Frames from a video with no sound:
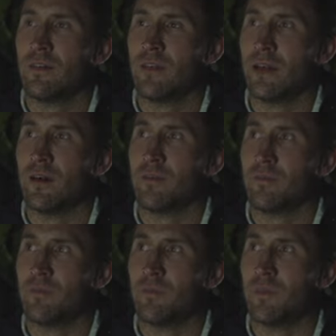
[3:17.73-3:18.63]
Yeah.
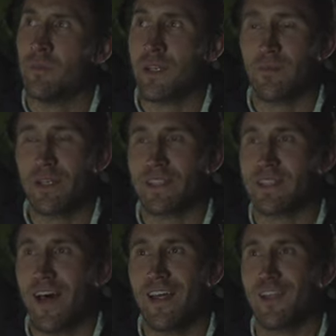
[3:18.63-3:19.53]
But it's
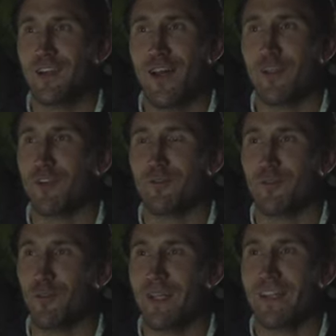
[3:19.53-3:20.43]
not, you're not looking
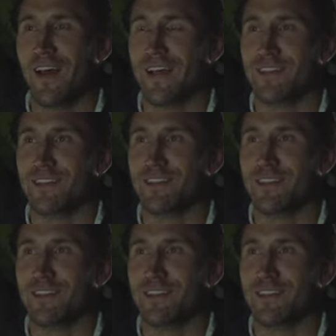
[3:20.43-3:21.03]
for weak guys.